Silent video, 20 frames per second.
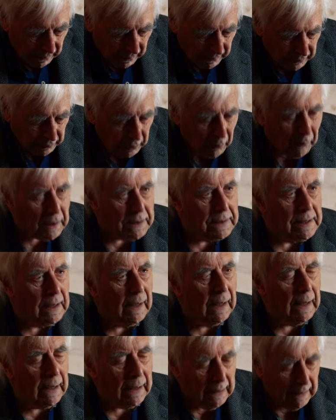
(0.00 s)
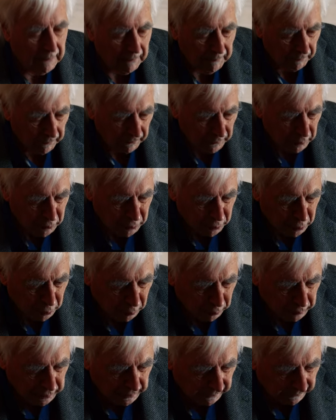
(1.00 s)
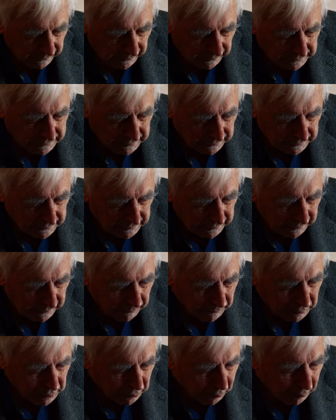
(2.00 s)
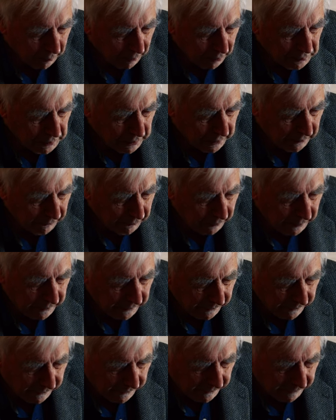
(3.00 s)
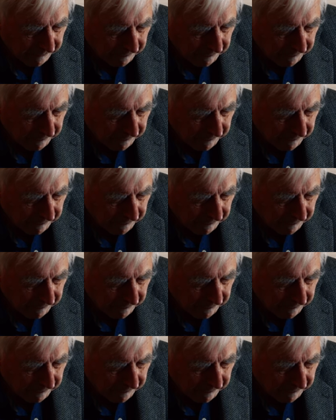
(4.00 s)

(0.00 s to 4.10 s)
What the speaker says: In USA, shootings, it seems, almost every day.